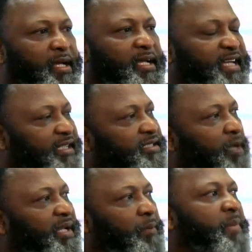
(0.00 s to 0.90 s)
there's
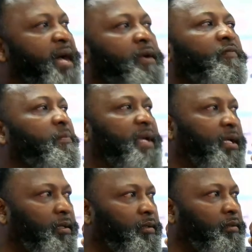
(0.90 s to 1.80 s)
something better for me.
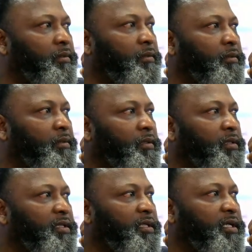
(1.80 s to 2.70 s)

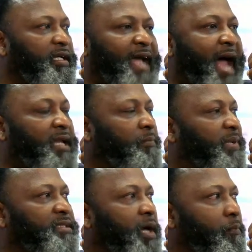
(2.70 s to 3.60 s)
It got to
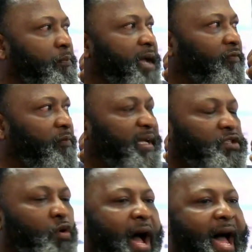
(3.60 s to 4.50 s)
be something better for me.
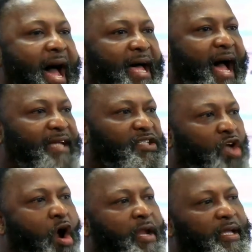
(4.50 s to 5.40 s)
So I
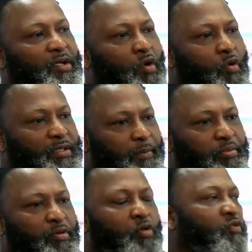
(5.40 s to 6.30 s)
started going to
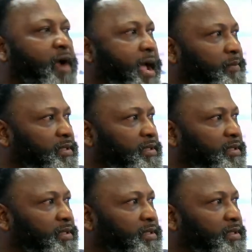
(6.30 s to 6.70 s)
programs.